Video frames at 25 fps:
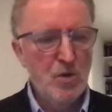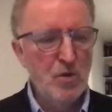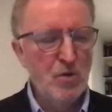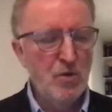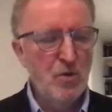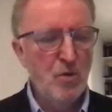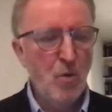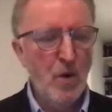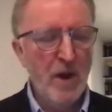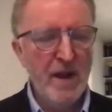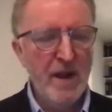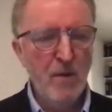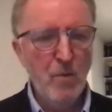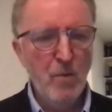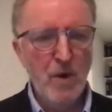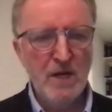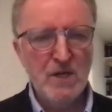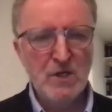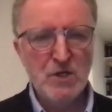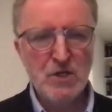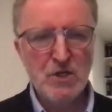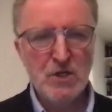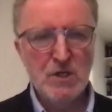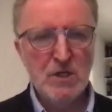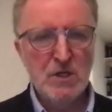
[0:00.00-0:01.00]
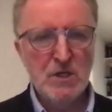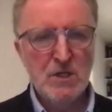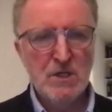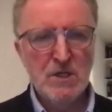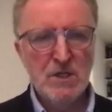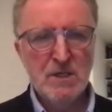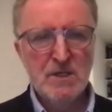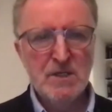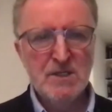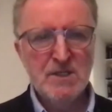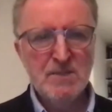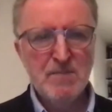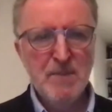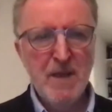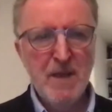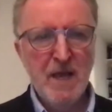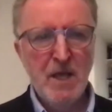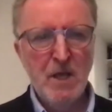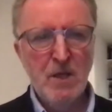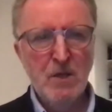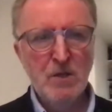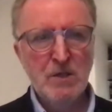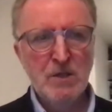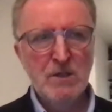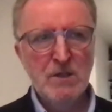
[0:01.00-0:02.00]
way in which
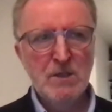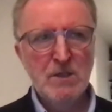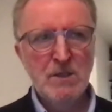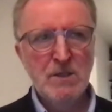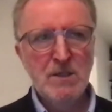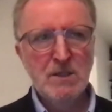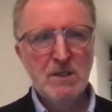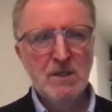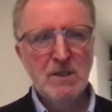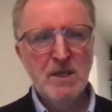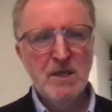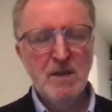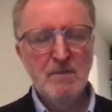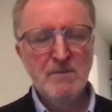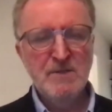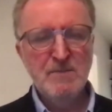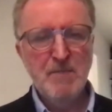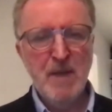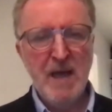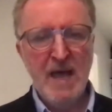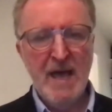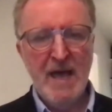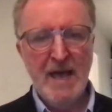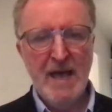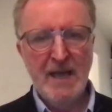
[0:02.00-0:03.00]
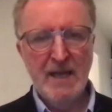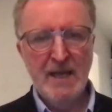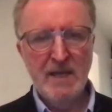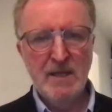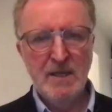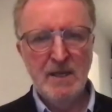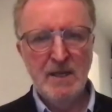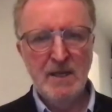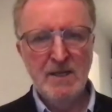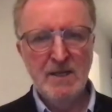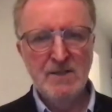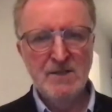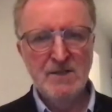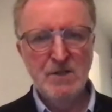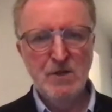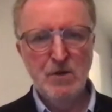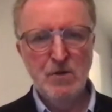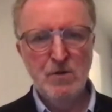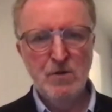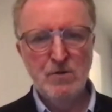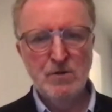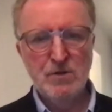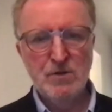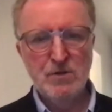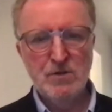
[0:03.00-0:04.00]
smell comes back is
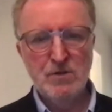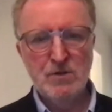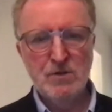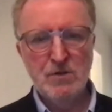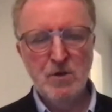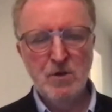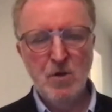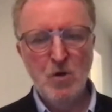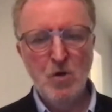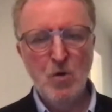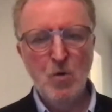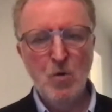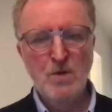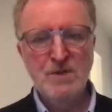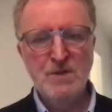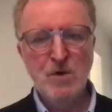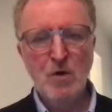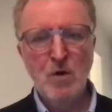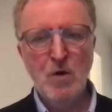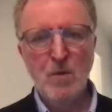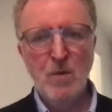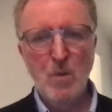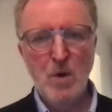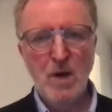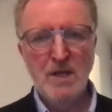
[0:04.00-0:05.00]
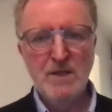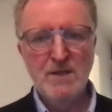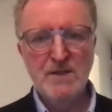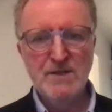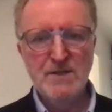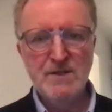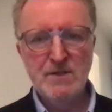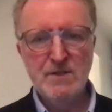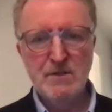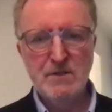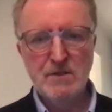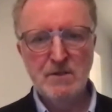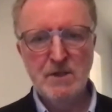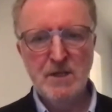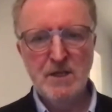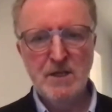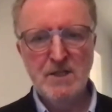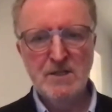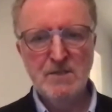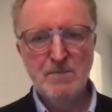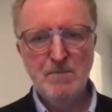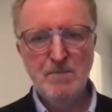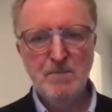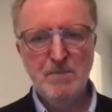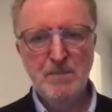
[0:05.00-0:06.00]
not always all at once.
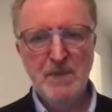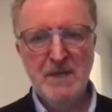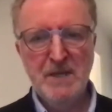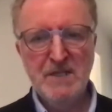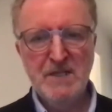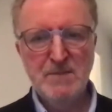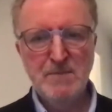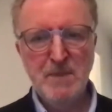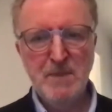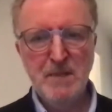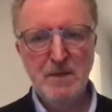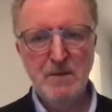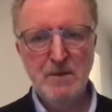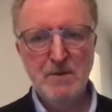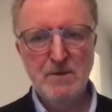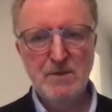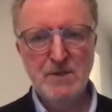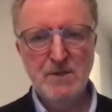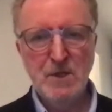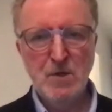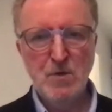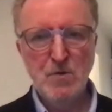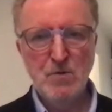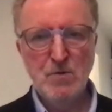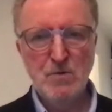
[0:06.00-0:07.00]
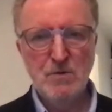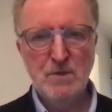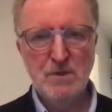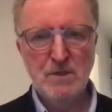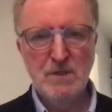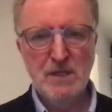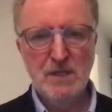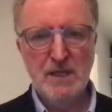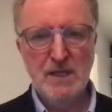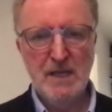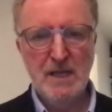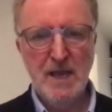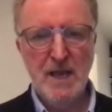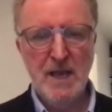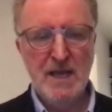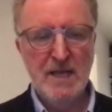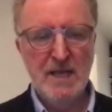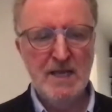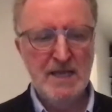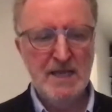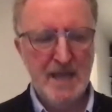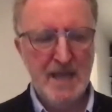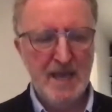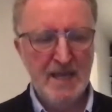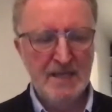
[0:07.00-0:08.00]
It's piecemeal. So I
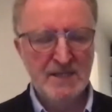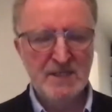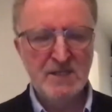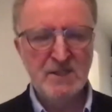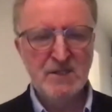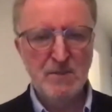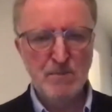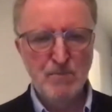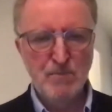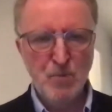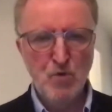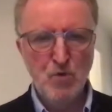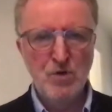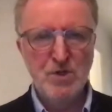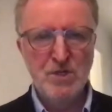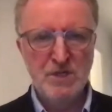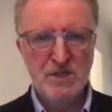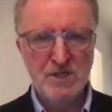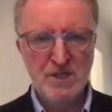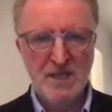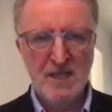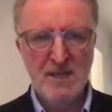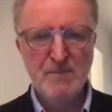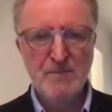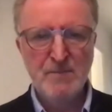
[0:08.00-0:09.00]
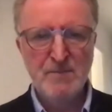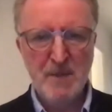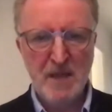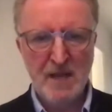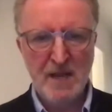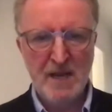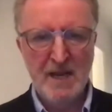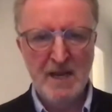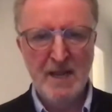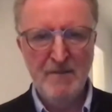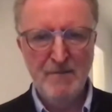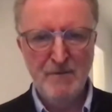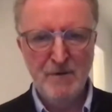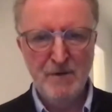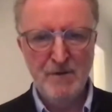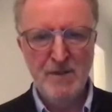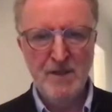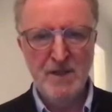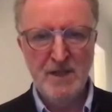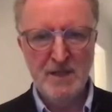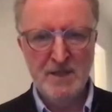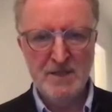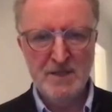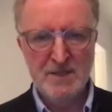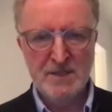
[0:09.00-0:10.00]
guess it's important to keep smelling
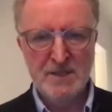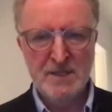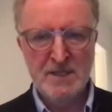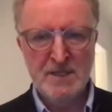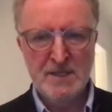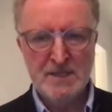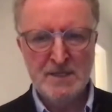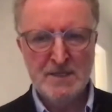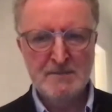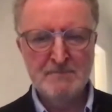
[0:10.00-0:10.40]
everything, isn't it?